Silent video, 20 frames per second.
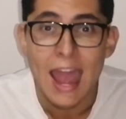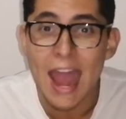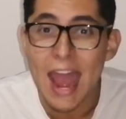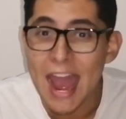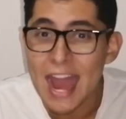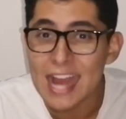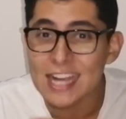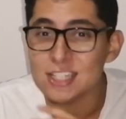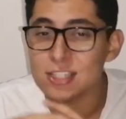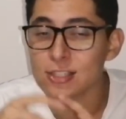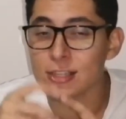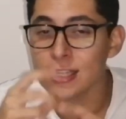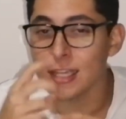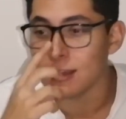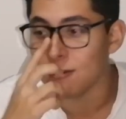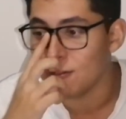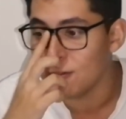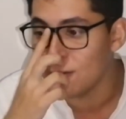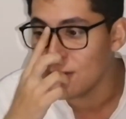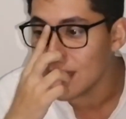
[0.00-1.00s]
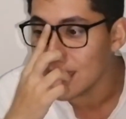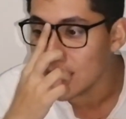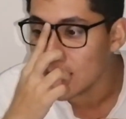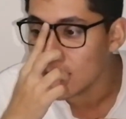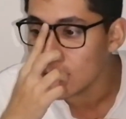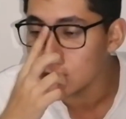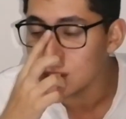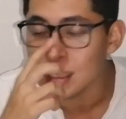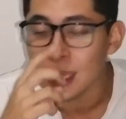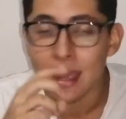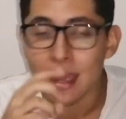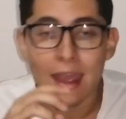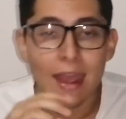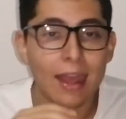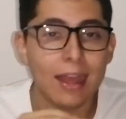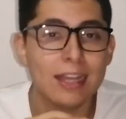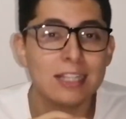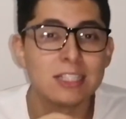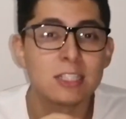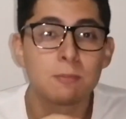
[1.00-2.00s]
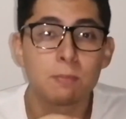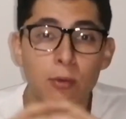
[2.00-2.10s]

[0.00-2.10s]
Actually, videos, it's